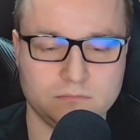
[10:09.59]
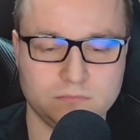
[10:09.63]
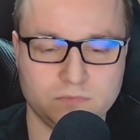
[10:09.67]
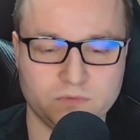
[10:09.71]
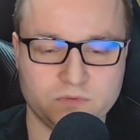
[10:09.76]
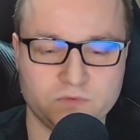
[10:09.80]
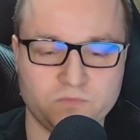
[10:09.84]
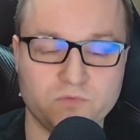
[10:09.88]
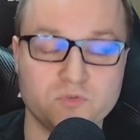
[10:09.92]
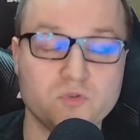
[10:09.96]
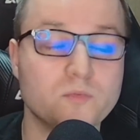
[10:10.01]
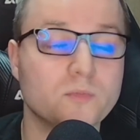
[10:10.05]
a
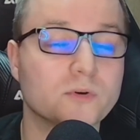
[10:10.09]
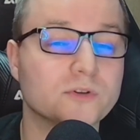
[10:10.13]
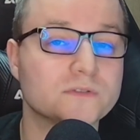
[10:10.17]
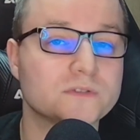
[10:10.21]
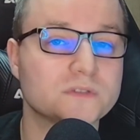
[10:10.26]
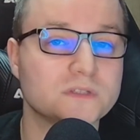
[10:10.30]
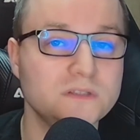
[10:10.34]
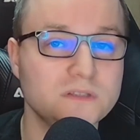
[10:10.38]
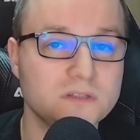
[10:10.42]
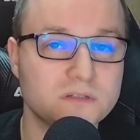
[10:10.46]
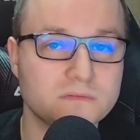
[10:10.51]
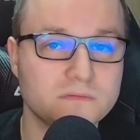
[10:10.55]
3 months
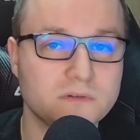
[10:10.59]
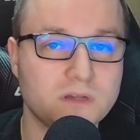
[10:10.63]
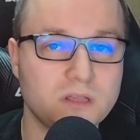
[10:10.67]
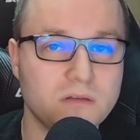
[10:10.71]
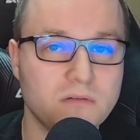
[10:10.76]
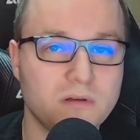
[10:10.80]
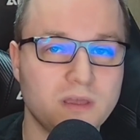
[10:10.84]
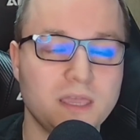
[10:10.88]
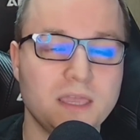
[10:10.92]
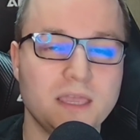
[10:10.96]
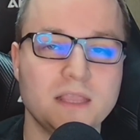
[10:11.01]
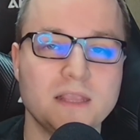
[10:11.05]

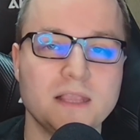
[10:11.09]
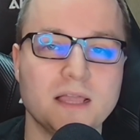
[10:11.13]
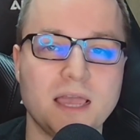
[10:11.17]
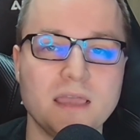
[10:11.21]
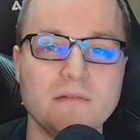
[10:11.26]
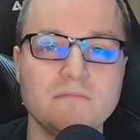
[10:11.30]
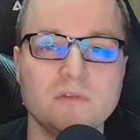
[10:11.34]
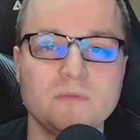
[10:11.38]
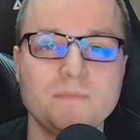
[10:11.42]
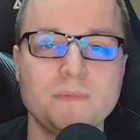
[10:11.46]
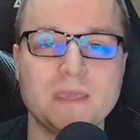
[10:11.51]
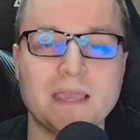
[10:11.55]
interval, and I
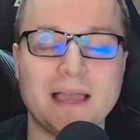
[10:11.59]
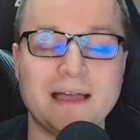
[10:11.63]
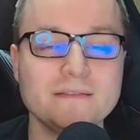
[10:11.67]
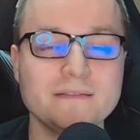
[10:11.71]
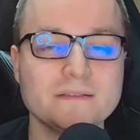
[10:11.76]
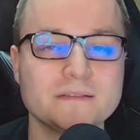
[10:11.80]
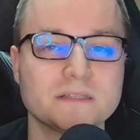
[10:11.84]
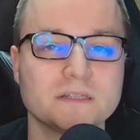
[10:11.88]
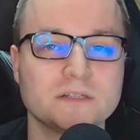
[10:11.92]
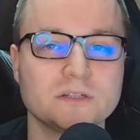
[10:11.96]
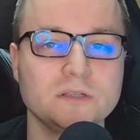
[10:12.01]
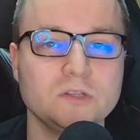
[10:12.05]
will be
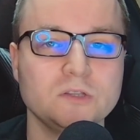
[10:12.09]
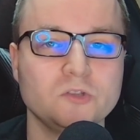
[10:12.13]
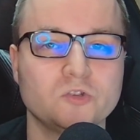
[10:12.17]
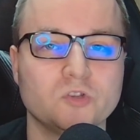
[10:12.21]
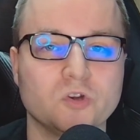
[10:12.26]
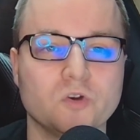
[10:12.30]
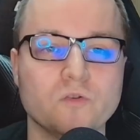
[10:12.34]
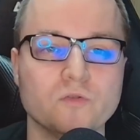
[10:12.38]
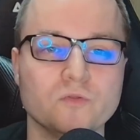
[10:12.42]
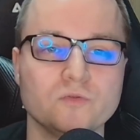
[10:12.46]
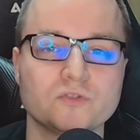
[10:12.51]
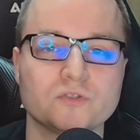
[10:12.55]
answering
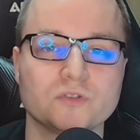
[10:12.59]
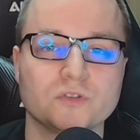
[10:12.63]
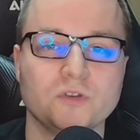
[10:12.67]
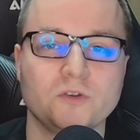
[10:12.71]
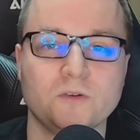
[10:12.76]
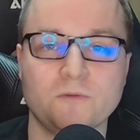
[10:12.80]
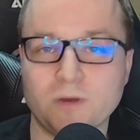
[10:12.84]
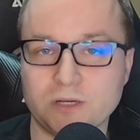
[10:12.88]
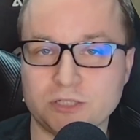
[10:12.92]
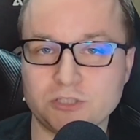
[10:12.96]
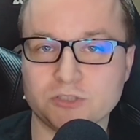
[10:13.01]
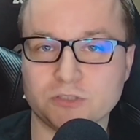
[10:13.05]
those
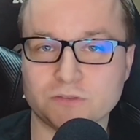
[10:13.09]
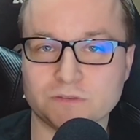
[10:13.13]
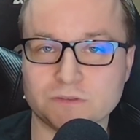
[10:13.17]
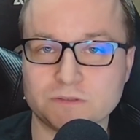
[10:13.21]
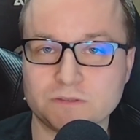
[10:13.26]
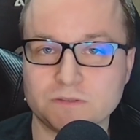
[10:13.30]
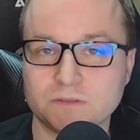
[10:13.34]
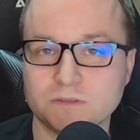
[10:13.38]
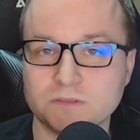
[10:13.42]
questions.